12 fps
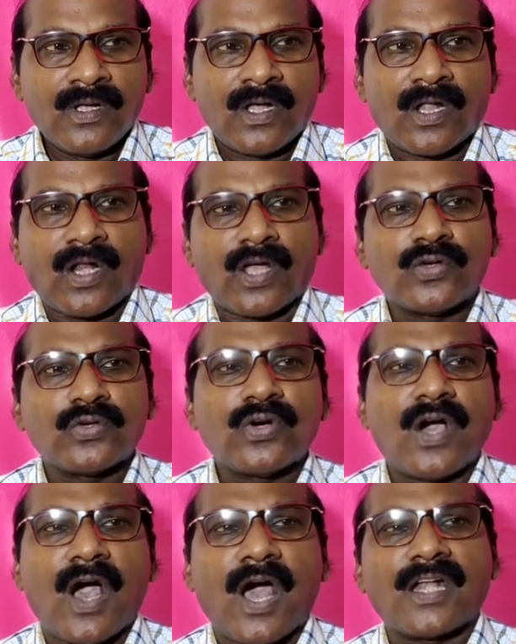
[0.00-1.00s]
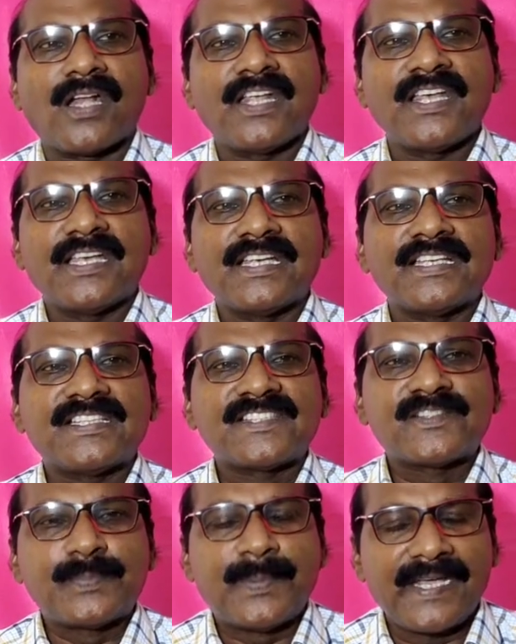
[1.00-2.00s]
Raghu hardly
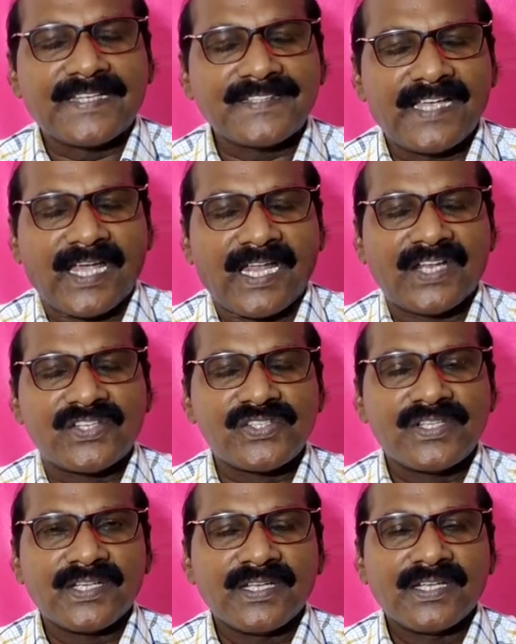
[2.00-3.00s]
speaks English.